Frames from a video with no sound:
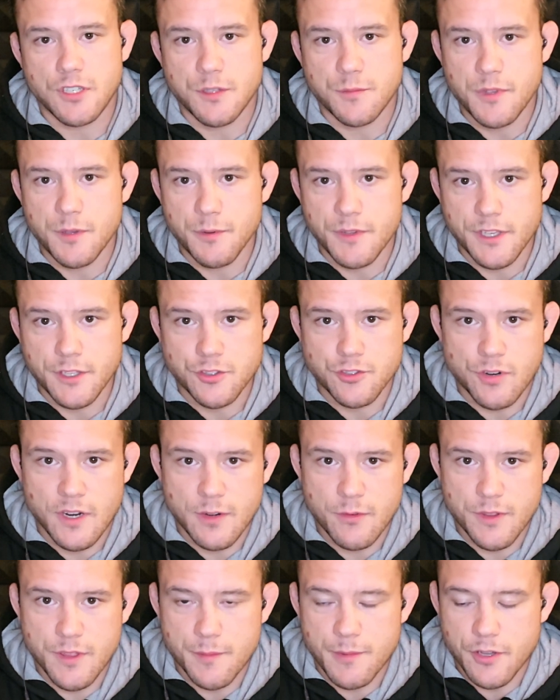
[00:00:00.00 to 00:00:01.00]
people that you
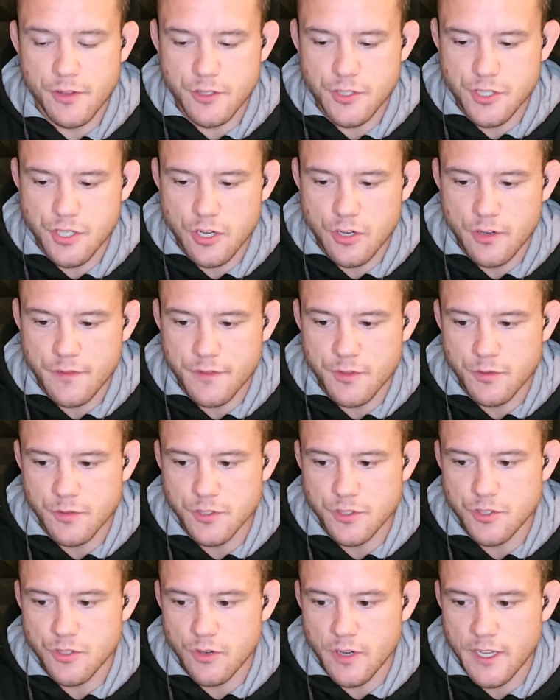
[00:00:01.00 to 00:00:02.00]
train with about the show if you
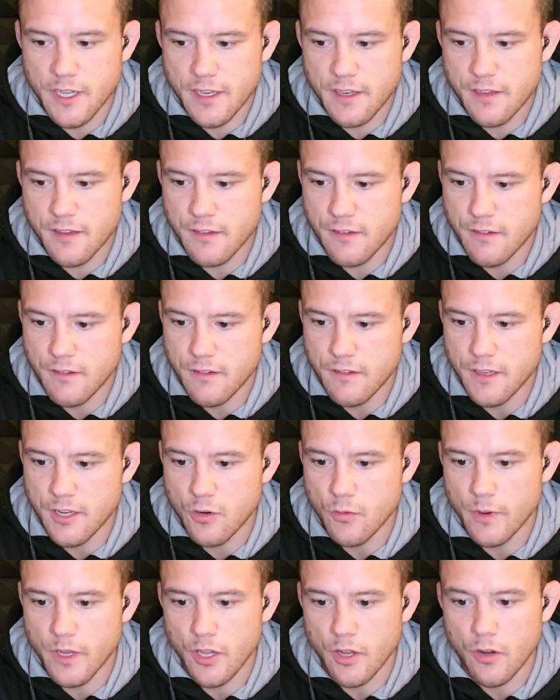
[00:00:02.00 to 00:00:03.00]
enjoy it.
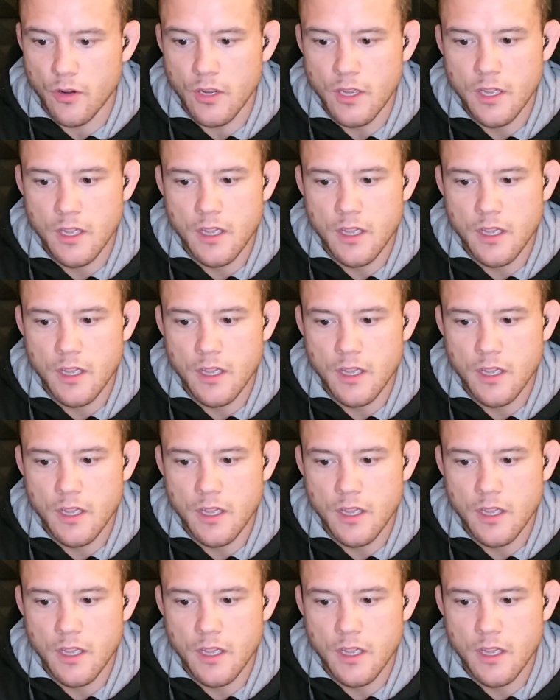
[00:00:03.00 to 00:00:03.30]
Here we go.